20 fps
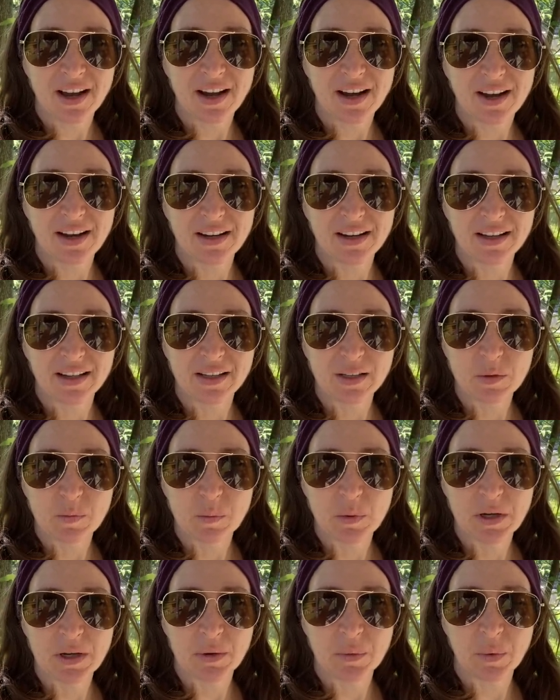Uh, it's
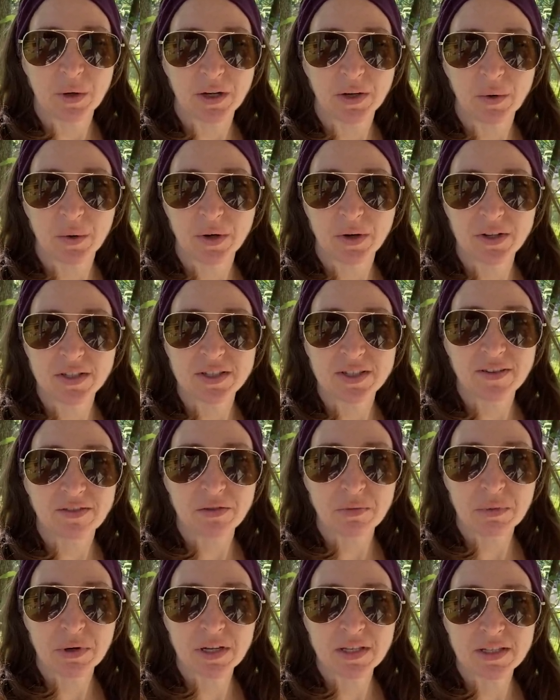been what going on
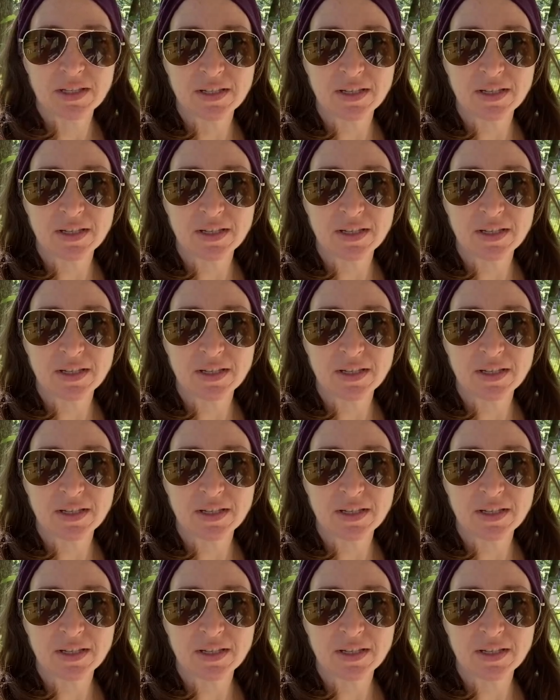seven months